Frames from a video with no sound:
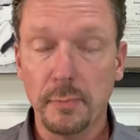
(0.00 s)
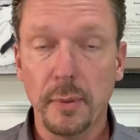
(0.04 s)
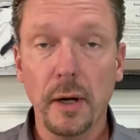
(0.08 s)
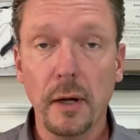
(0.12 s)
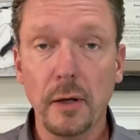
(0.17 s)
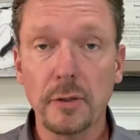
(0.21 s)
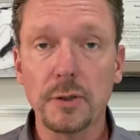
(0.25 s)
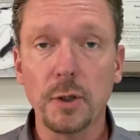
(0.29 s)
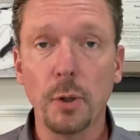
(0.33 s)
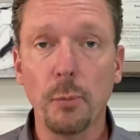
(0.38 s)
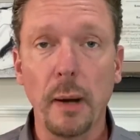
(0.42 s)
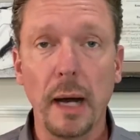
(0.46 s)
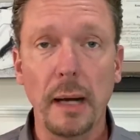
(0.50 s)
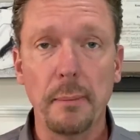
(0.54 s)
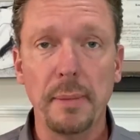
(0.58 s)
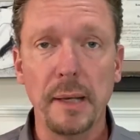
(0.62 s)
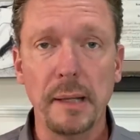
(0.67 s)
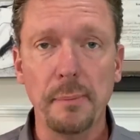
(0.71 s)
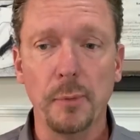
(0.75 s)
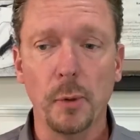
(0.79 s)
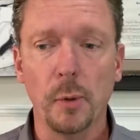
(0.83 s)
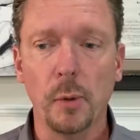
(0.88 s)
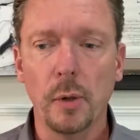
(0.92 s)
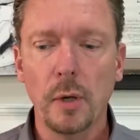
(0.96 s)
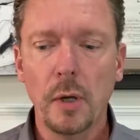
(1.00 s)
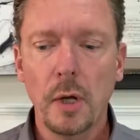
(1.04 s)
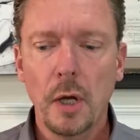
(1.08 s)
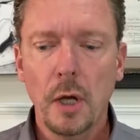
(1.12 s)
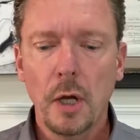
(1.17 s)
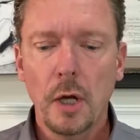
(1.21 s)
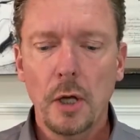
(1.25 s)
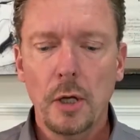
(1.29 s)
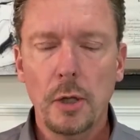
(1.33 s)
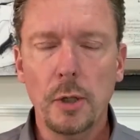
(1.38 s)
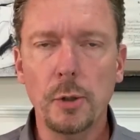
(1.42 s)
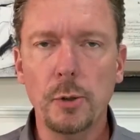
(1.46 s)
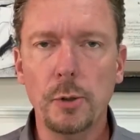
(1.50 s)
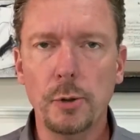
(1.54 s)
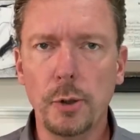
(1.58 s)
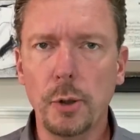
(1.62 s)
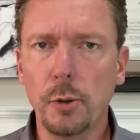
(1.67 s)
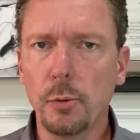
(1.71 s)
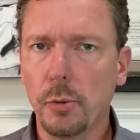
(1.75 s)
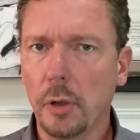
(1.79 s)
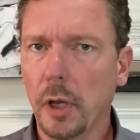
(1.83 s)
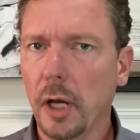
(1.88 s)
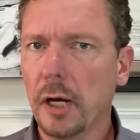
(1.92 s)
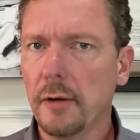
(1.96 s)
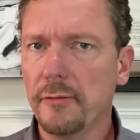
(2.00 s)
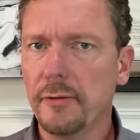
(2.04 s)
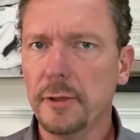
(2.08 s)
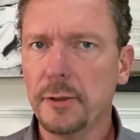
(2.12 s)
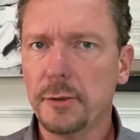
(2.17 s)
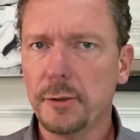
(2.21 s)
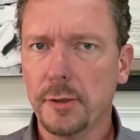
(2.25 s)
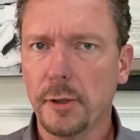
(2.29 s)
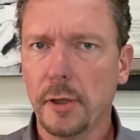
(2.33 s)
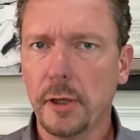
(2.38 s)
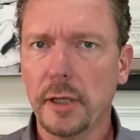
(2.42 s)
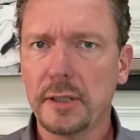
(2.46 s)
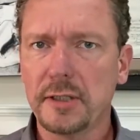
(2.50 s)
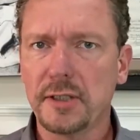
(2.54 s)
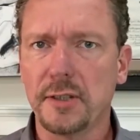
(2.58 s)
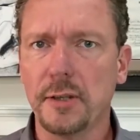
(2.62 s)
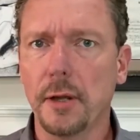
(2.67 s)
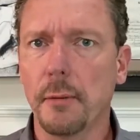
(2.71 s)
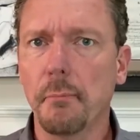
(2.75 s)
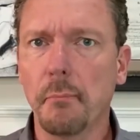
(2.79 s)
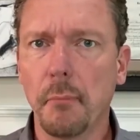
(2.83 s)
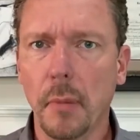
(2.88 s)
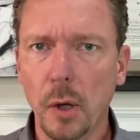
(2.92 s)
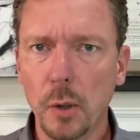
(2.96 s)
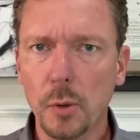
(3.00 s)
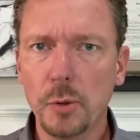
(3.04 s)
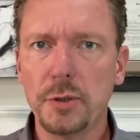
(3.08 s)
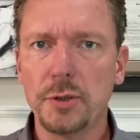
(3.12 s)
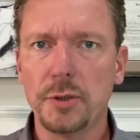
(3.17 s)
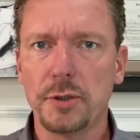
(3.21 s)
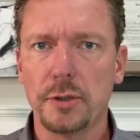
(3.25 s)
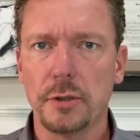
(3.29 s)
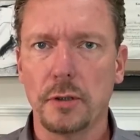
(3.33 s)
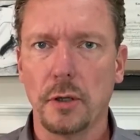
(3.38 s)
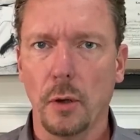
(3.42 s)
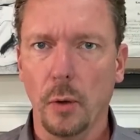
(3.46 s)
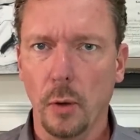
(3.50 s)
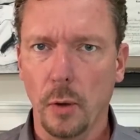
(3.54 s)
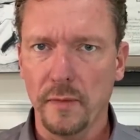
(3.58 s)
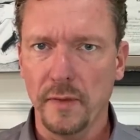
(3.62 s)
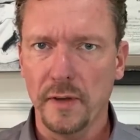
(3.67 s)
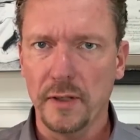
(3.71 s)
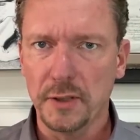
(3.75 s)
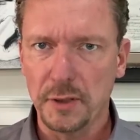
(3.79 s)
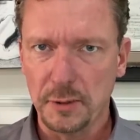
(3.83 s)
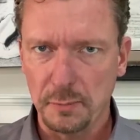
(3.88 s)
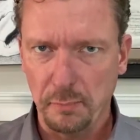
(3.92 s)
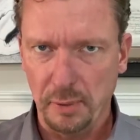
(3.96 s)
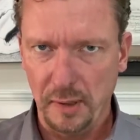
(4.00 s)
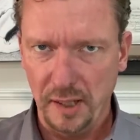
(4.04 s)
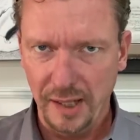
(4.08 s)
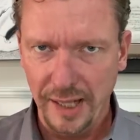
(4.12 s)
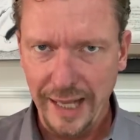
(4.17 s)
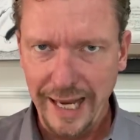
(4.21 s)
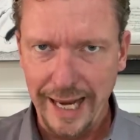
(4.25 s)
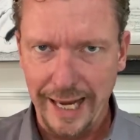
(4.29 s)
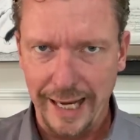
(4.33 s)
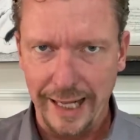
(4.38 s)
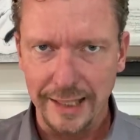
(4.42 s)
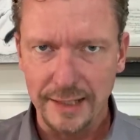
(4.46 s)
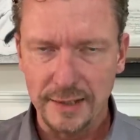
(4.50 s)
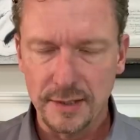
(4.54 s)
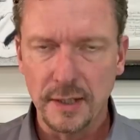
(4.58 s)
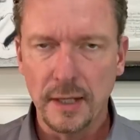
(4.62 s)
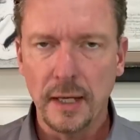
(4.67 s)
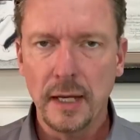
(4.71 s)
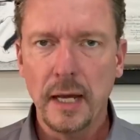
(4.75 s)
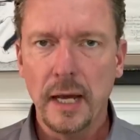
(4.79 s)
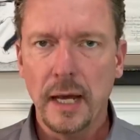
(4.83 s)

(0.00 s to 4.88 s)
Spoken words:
but also by people who you love and trust the most on this planet.